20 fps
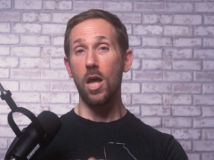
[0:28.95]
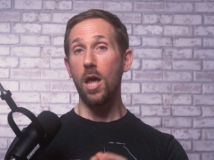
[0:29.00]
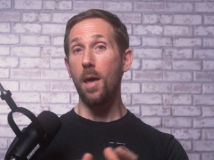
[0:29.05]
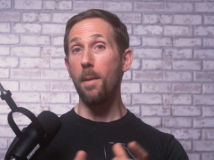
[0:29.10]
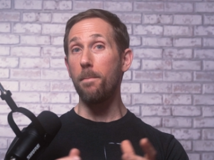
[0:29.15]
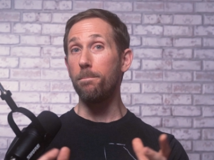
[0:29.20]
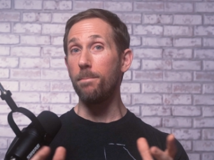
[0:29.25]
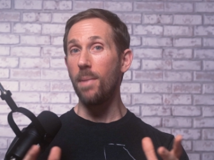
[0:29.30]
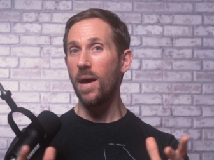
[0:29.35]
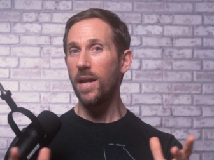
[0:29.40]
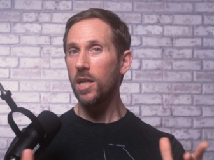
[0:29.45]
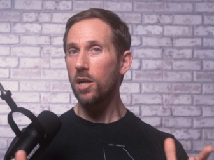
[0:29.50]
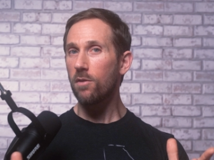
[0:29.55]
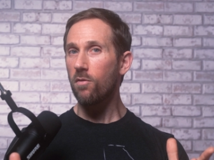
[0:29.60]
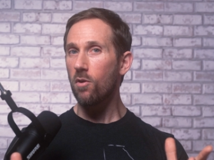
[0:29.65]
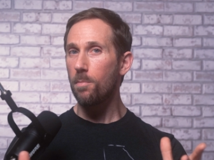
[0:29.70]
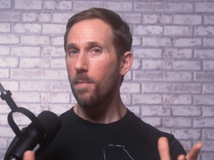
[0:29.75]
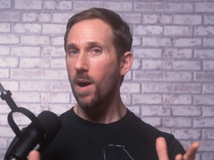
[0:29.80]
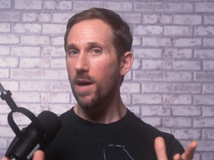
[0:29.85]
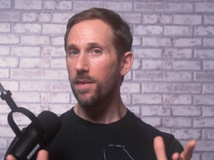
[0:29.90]
Many
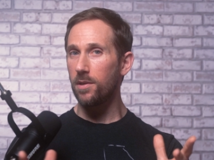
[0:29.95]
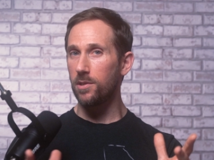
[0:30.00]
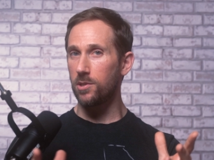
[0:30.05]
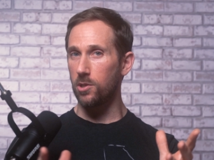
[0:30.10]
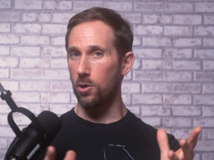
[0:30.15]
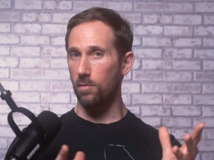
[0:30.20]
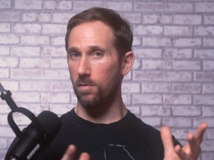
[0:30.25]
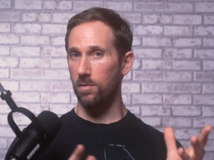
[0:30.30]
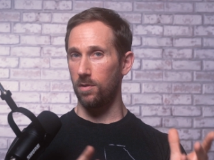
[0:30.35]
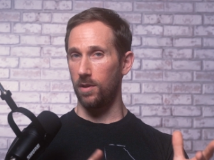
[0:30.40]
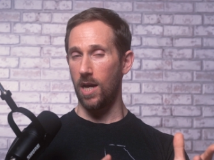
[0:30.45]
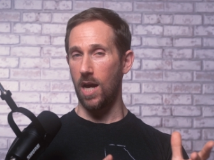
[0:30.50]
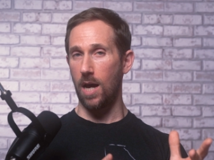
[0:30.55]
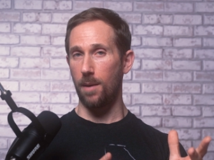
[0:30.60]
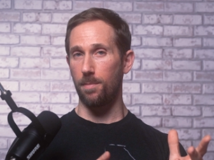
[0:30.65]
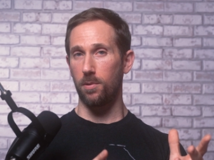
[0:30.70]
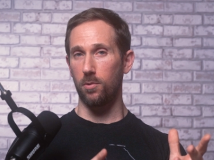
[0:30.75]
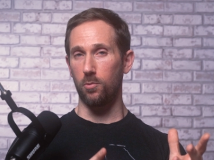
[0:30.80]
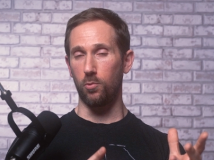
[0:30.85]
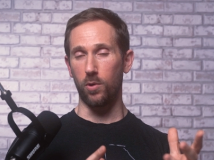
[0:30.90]
of our methods
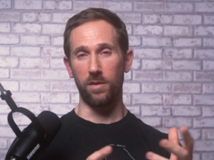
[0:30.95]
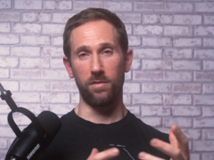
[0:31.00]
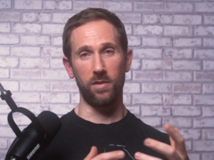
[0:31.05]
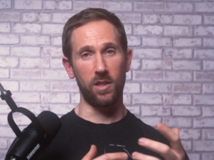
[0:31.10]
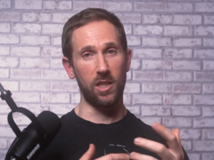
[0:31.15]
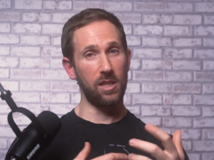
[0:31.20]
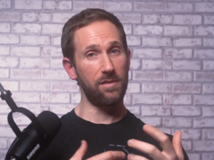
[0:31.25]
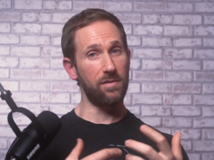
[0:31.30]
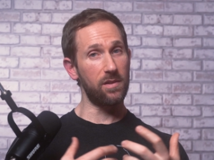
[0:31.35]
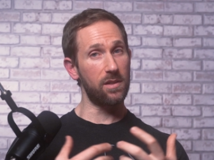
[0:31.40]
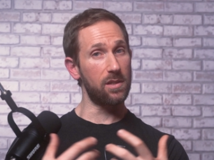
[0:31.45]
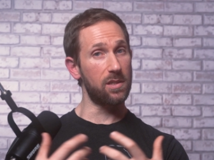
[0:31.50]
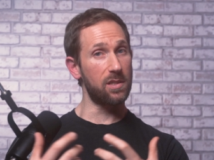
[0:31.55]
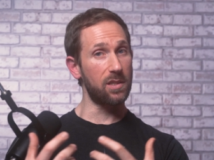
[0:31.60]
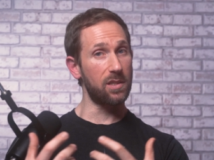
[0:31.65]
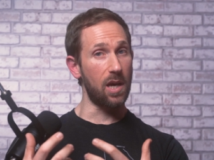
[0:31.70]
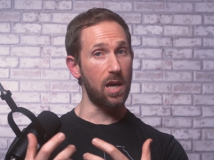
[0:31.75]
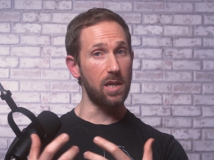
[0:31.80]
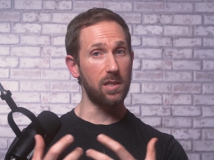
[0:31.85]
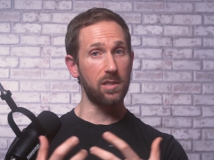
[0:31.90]
overlap. We've even
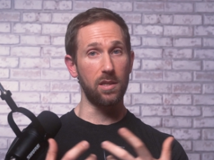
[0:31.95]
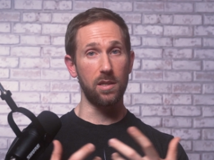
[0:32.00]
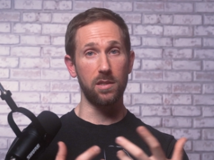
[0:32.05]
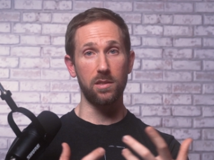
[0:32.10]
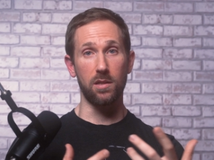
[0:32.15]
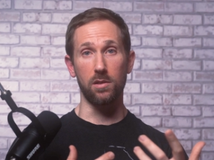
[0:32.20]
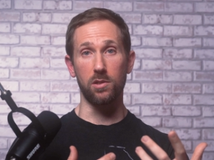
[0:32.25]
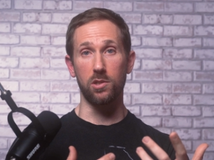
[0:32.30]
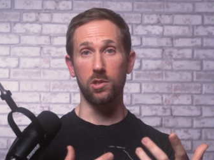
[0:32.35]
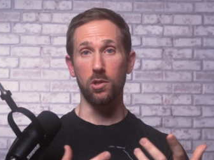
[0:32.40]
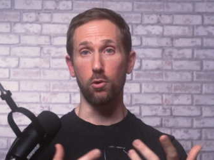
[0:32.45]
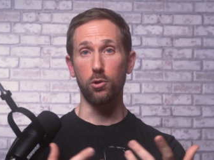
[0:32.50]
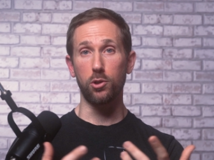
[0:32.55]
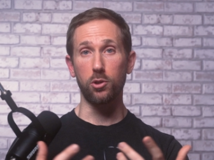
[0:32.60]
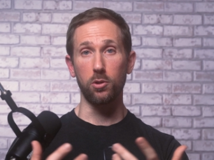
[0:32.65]
discussed this on social